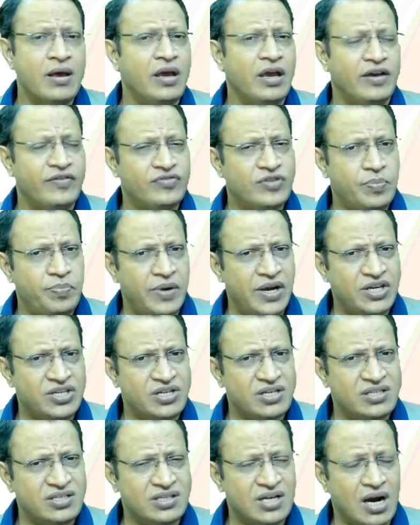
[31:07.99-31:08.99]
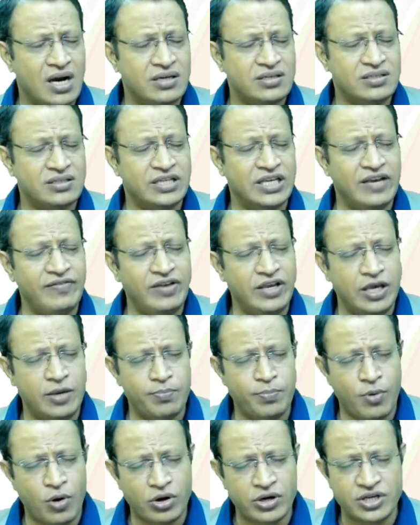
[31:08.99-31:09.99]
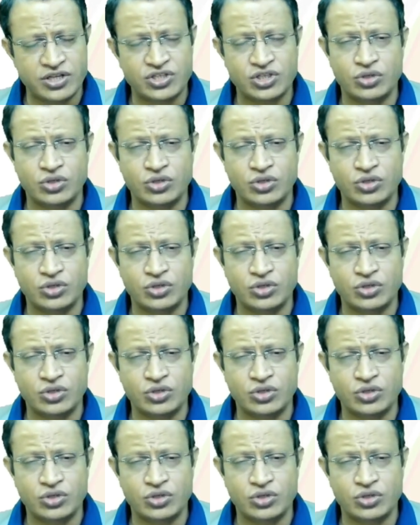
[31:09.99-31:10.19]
If the patient starts giving importance